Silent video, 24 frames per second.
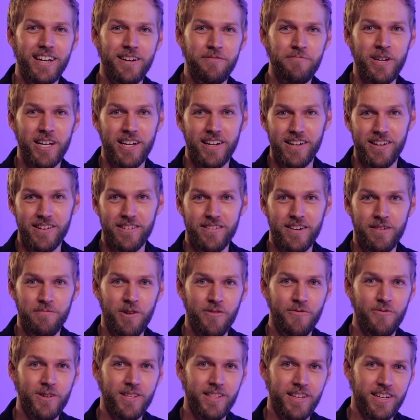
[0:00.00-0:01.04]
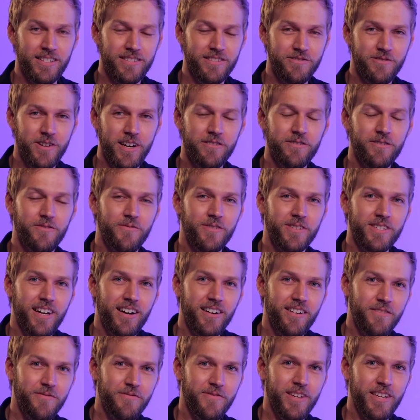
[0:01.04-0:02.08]
I'm Nick Utter. I'm a freelance director of
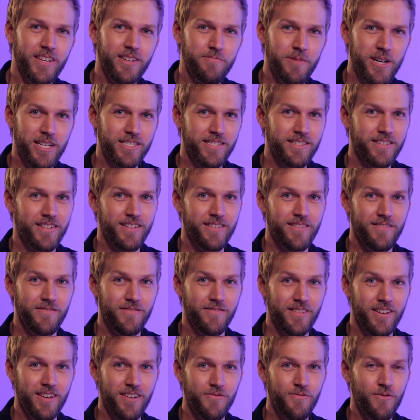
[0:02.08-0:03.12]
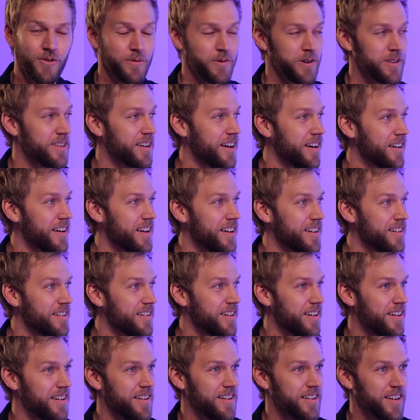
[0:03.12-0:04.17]
photography based in the Fort Worth area,
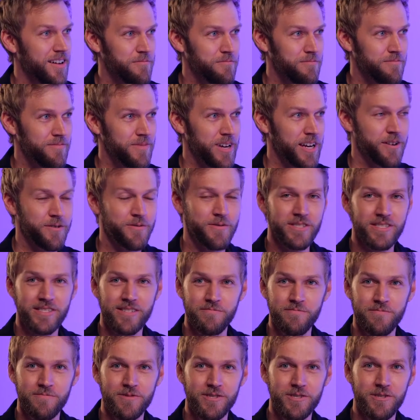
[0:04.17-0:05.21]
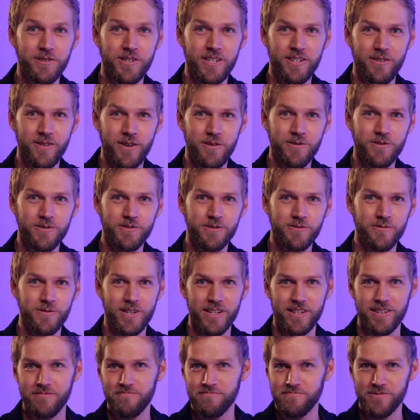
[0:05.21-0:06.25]
and I'm here with some studio owners. We're going
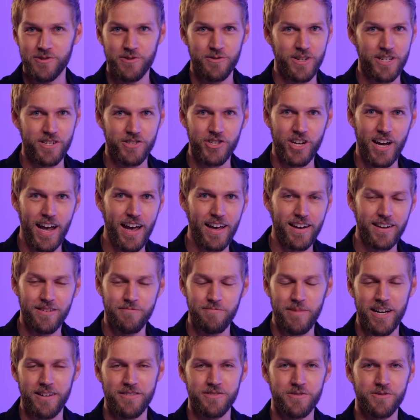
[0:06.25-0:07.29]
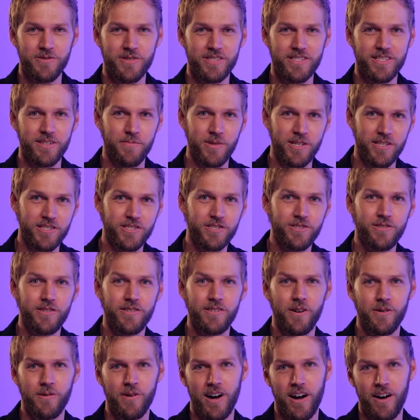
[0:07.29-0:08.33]
to sort of chat about sort of some of the
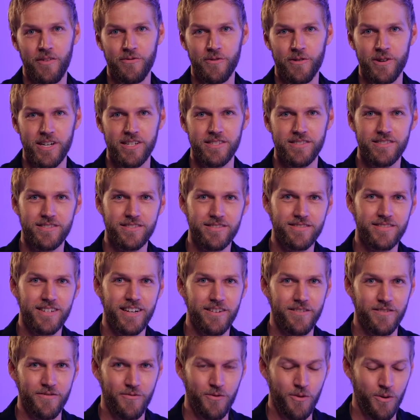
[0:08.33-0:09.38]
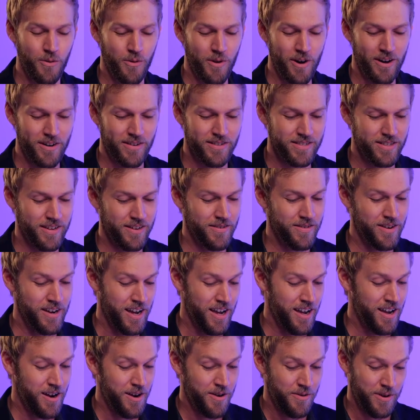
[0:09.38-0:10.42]
studio offerings here in Fort Worth. So
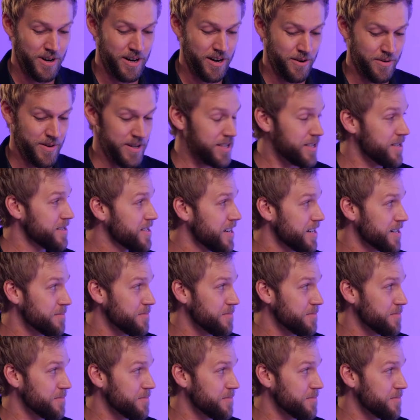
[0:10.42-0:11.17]
we're here with Doug